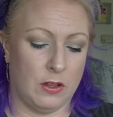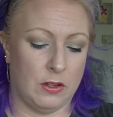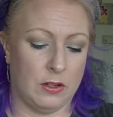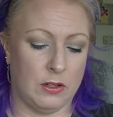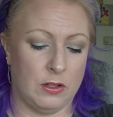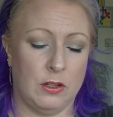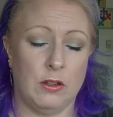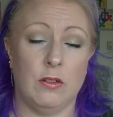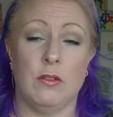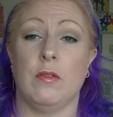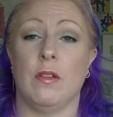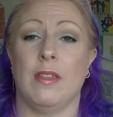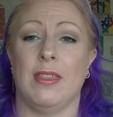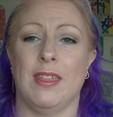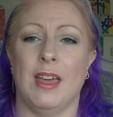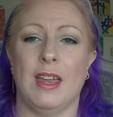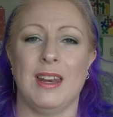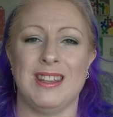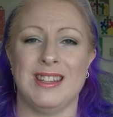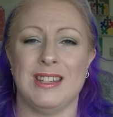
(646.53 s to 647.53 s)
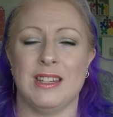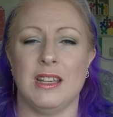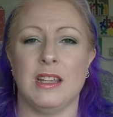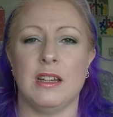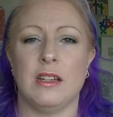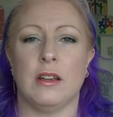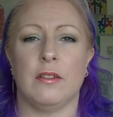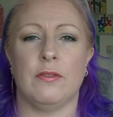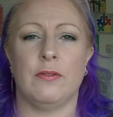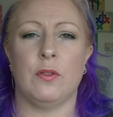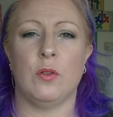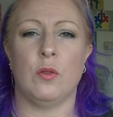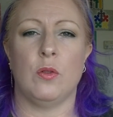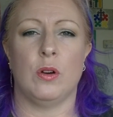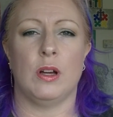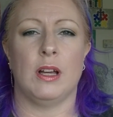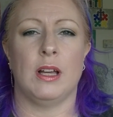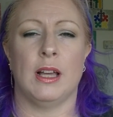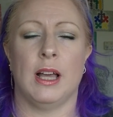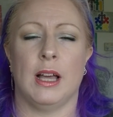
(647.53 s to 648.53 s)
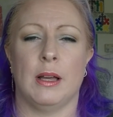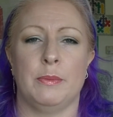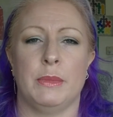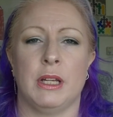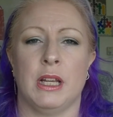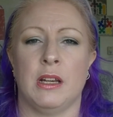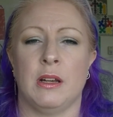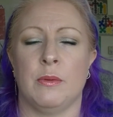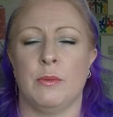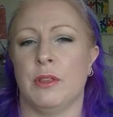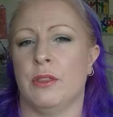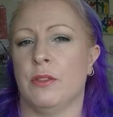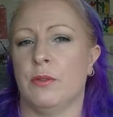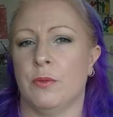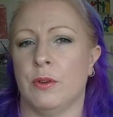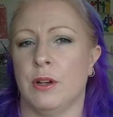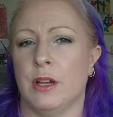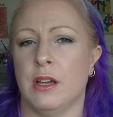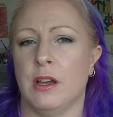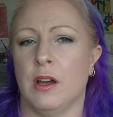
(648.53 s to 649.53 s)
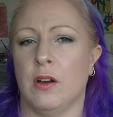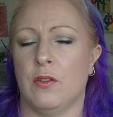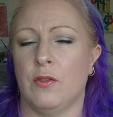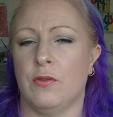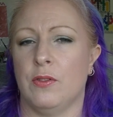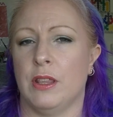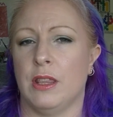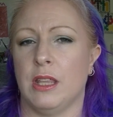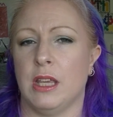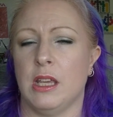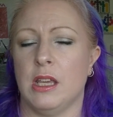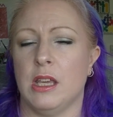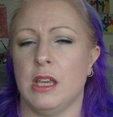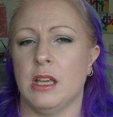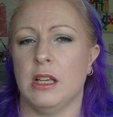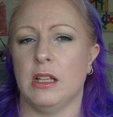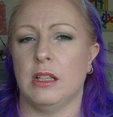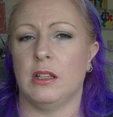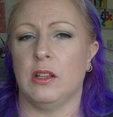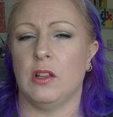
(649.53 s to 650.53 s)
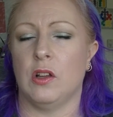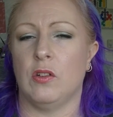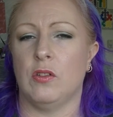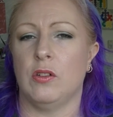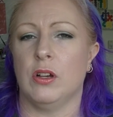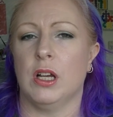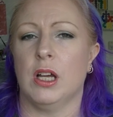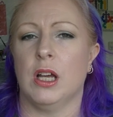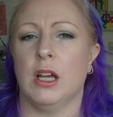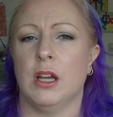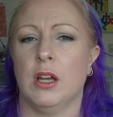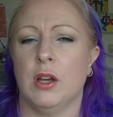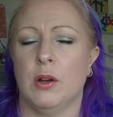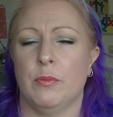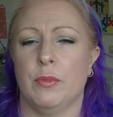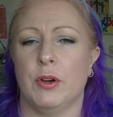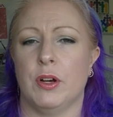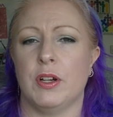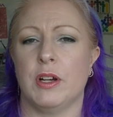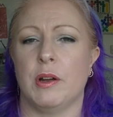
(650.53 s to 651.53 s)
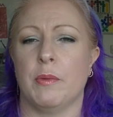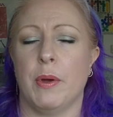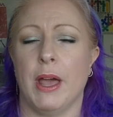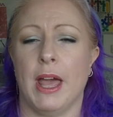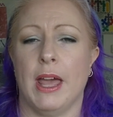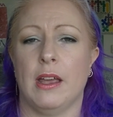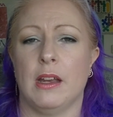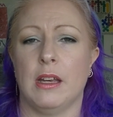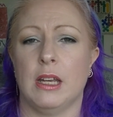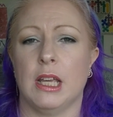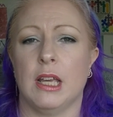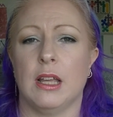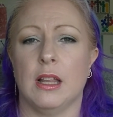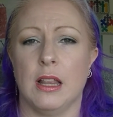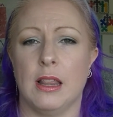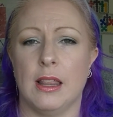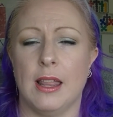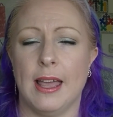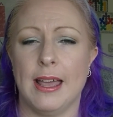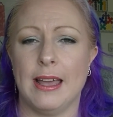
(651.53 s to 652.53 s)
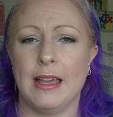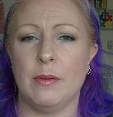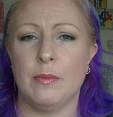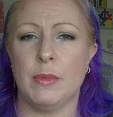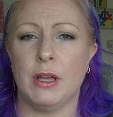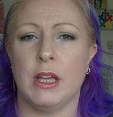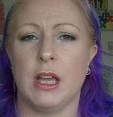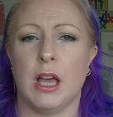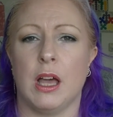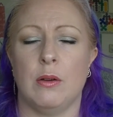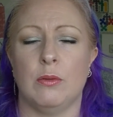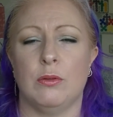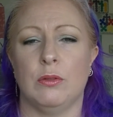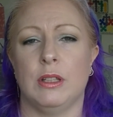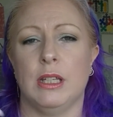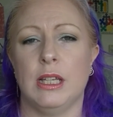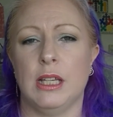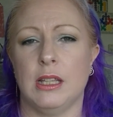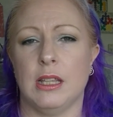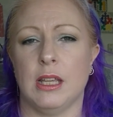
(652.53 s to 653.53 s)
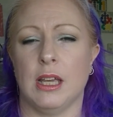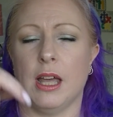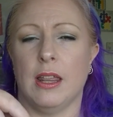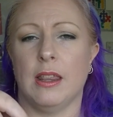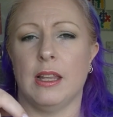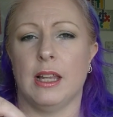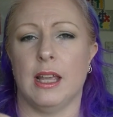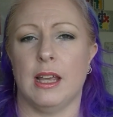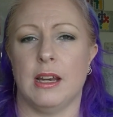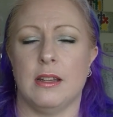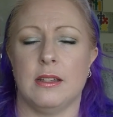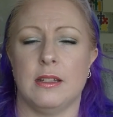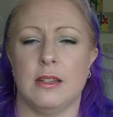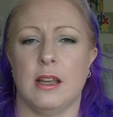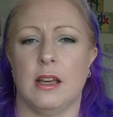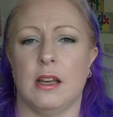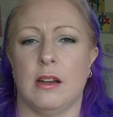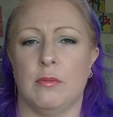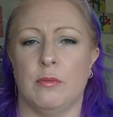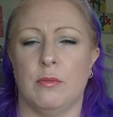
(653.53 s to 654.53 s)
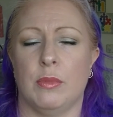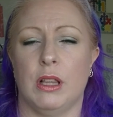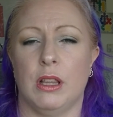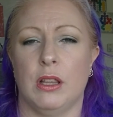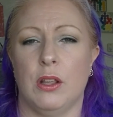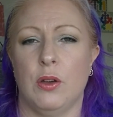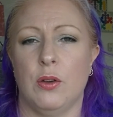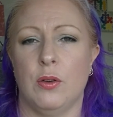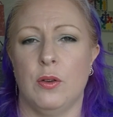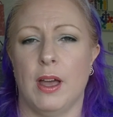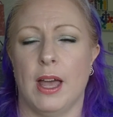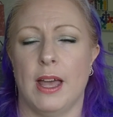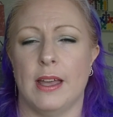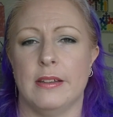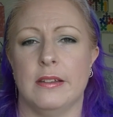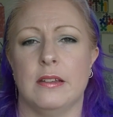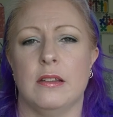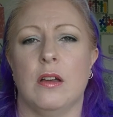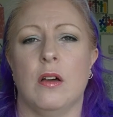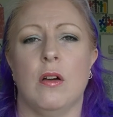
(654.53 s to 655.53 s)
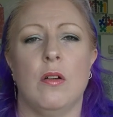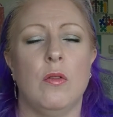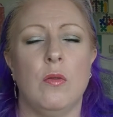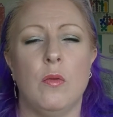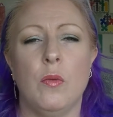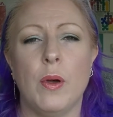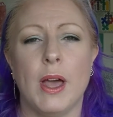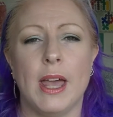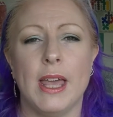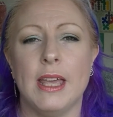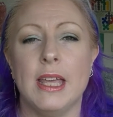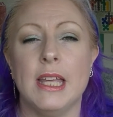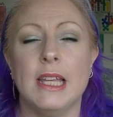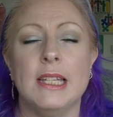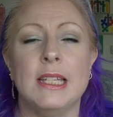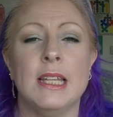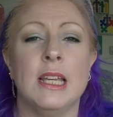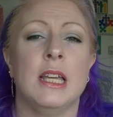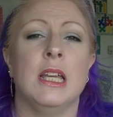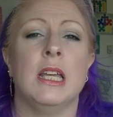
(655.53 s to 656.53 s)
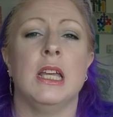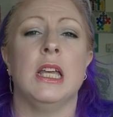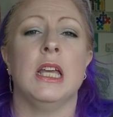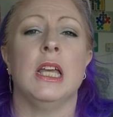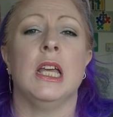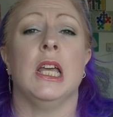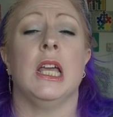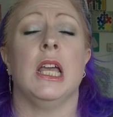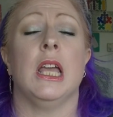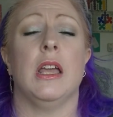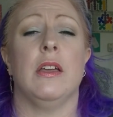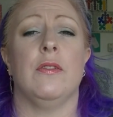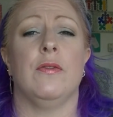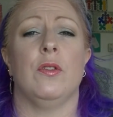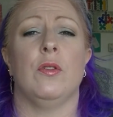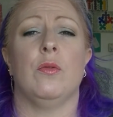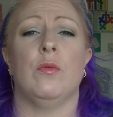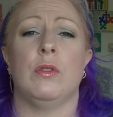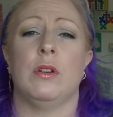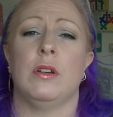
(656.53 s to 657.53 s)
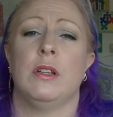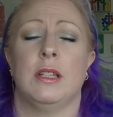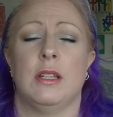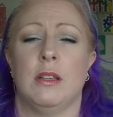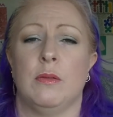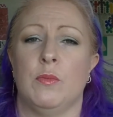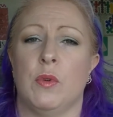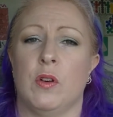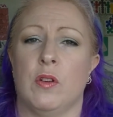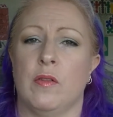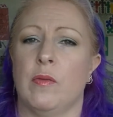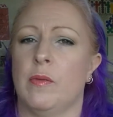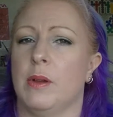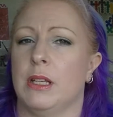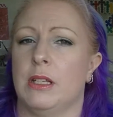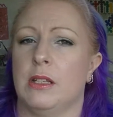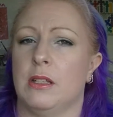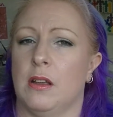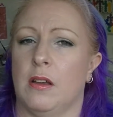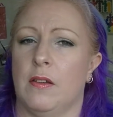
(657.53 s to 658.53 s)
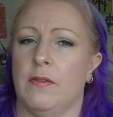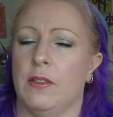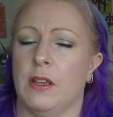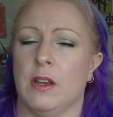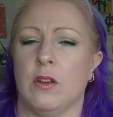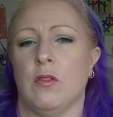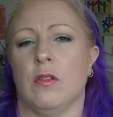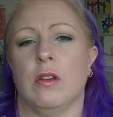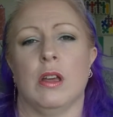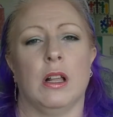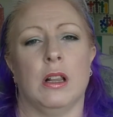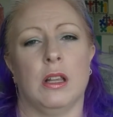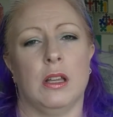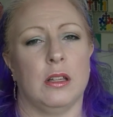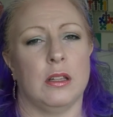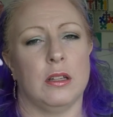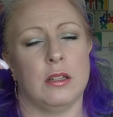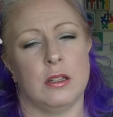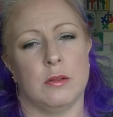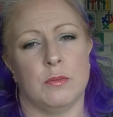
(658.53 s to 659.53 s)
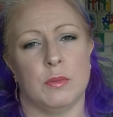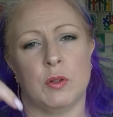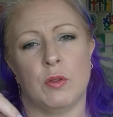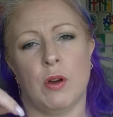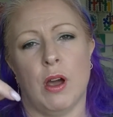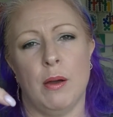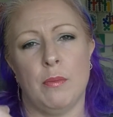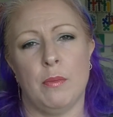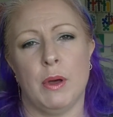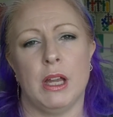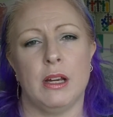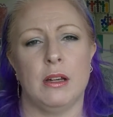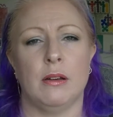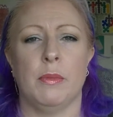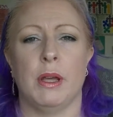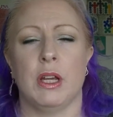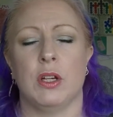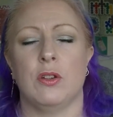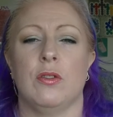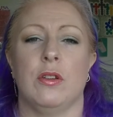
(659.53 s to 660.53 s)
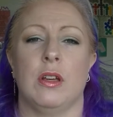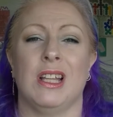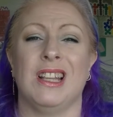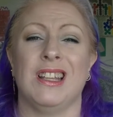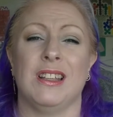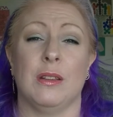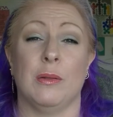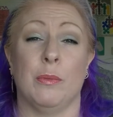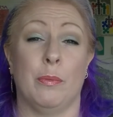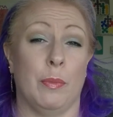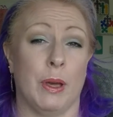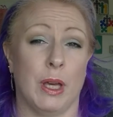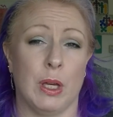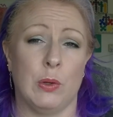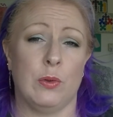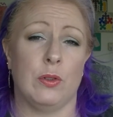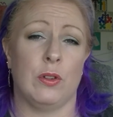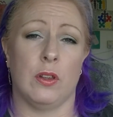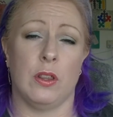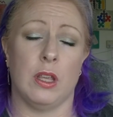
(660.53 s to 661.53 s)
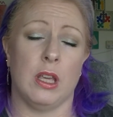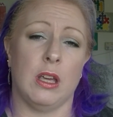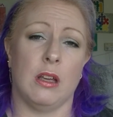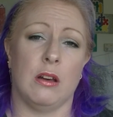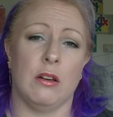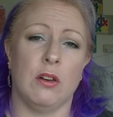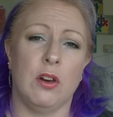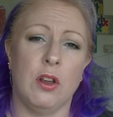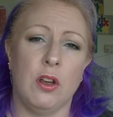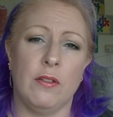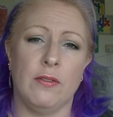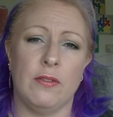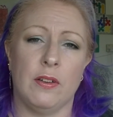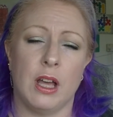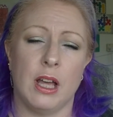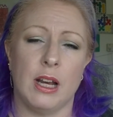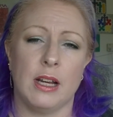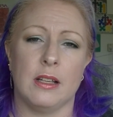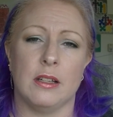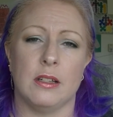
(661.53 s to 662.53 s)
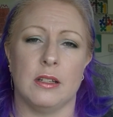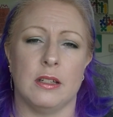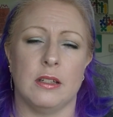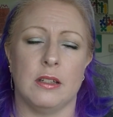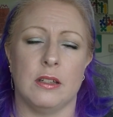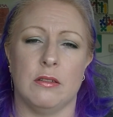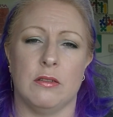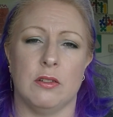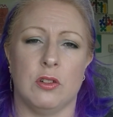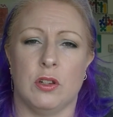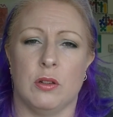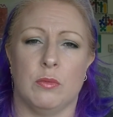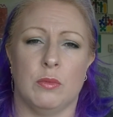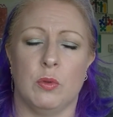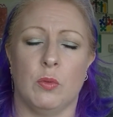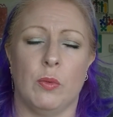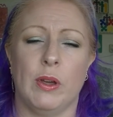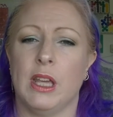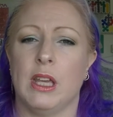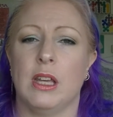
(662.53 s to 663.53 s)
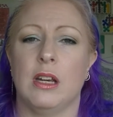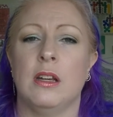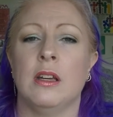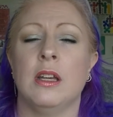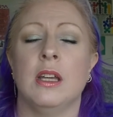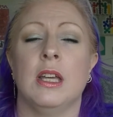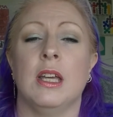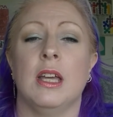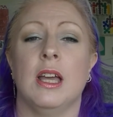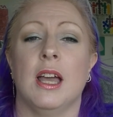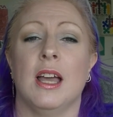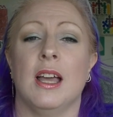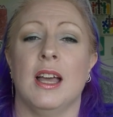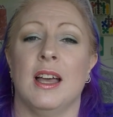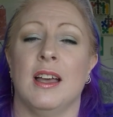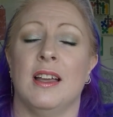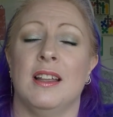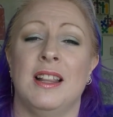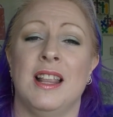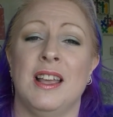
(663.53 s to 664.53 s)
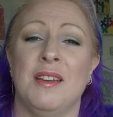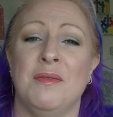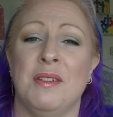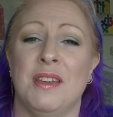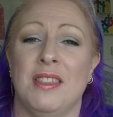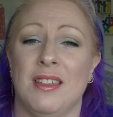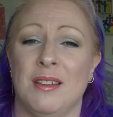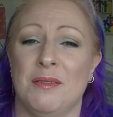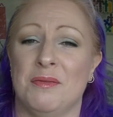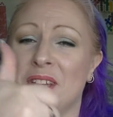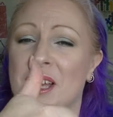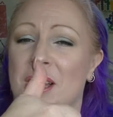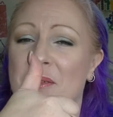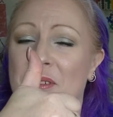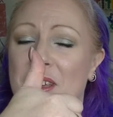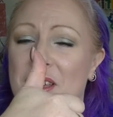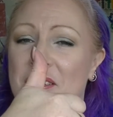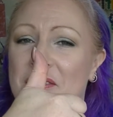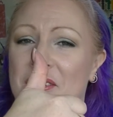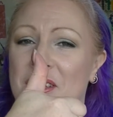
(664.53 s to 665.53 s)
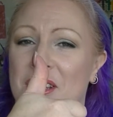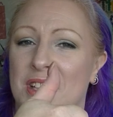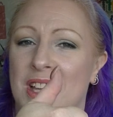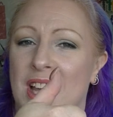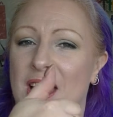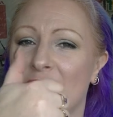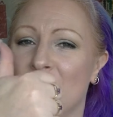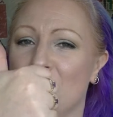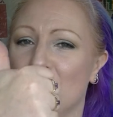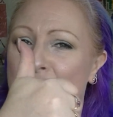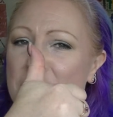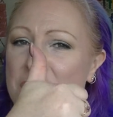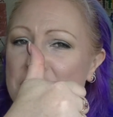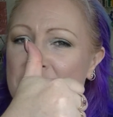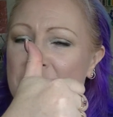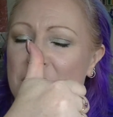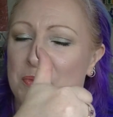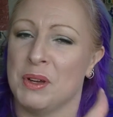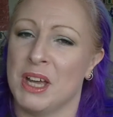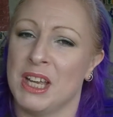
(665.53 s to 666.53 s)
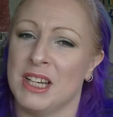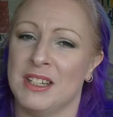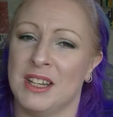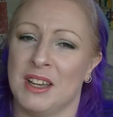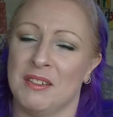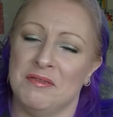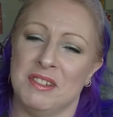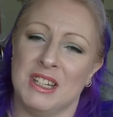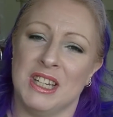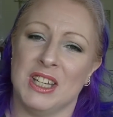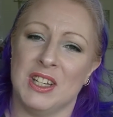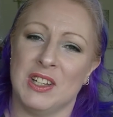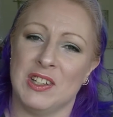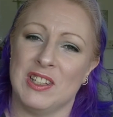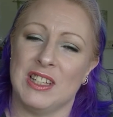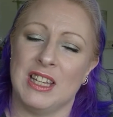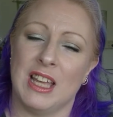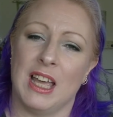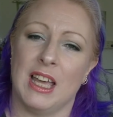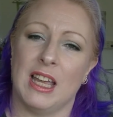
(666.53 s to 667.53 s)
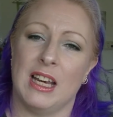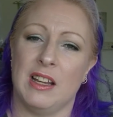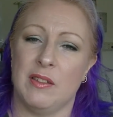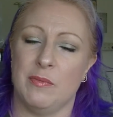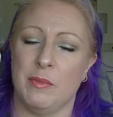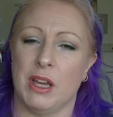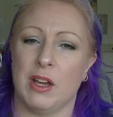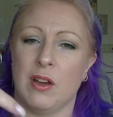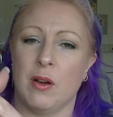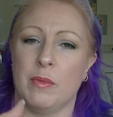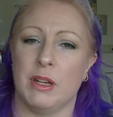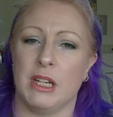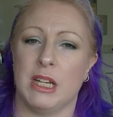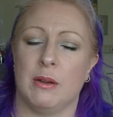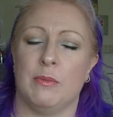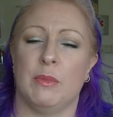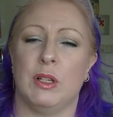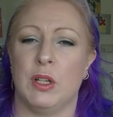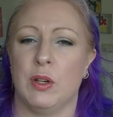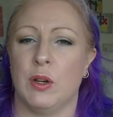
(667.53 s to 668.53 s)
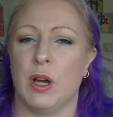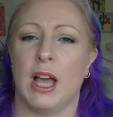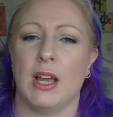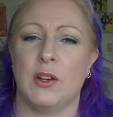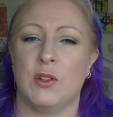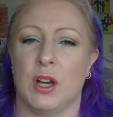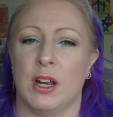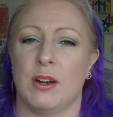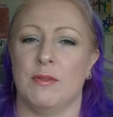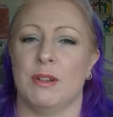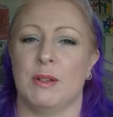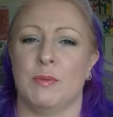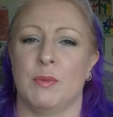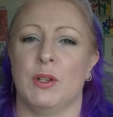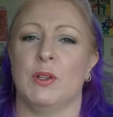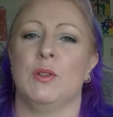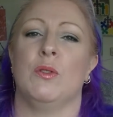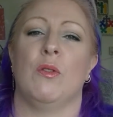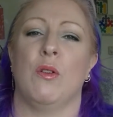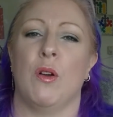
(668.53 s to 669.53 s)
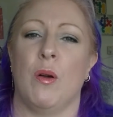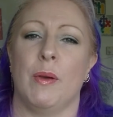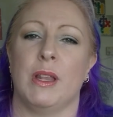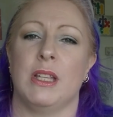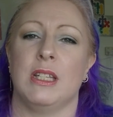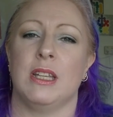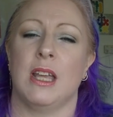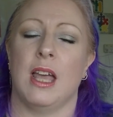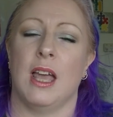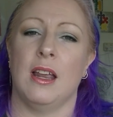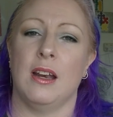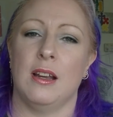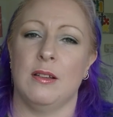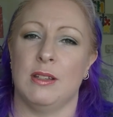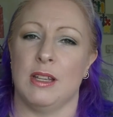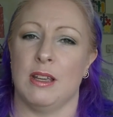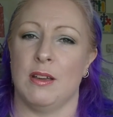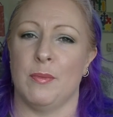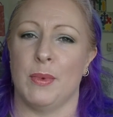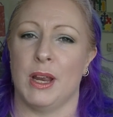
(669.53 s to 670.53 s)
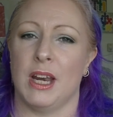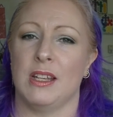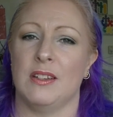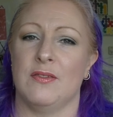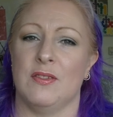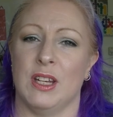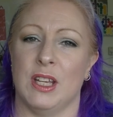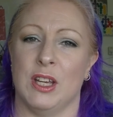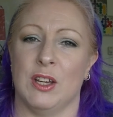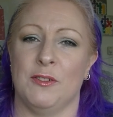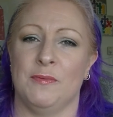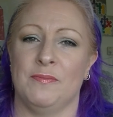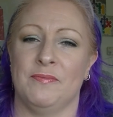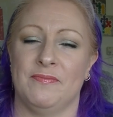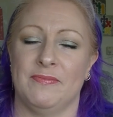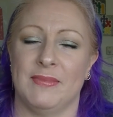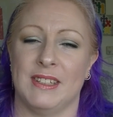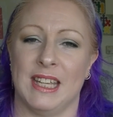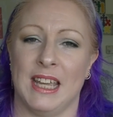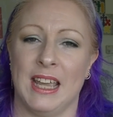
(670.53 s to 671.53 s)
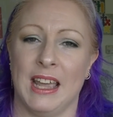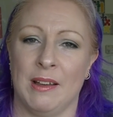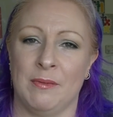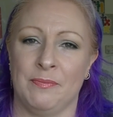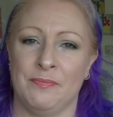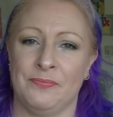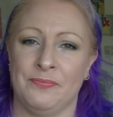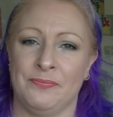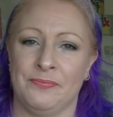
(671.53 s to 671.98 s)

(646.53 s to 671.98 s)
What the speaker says: So that is it for update number 3 of the year-long Project Pan collab. I will link the other ladies down below as always. If you want to see more of my stuff, then you can click the subscribe button. Make you click the bell so that you get notified, because YouTube's weird. Leave me a thumbs up if you like Project Pan type videos, and leave me a comment down below. I try to respond to all comments, and I'll see you in my next video. See ya!